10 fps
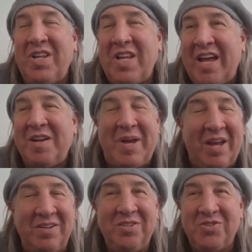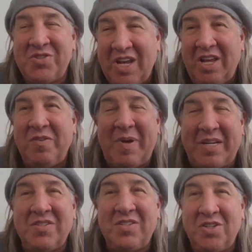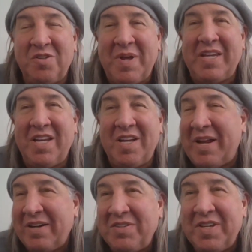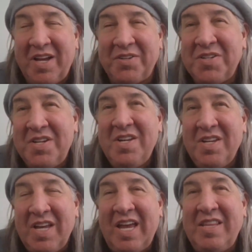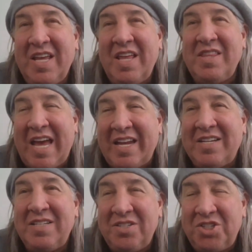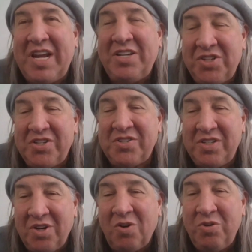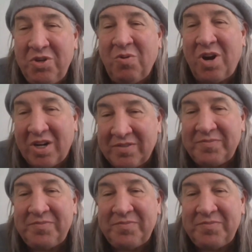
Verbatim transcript: a lot about yourself, about decision making, about everything else, and then that changes, you know, who you are.